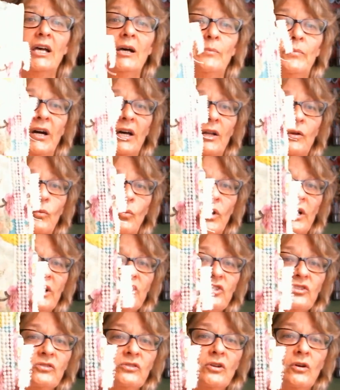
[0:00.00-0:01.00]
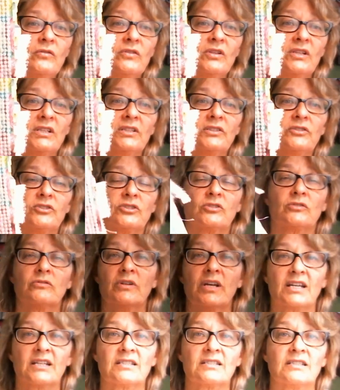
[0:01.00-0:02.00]
but once you know the little
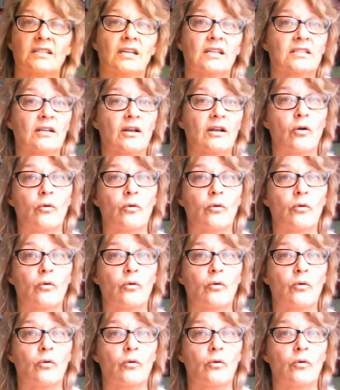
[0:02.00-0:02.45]
tricks, it's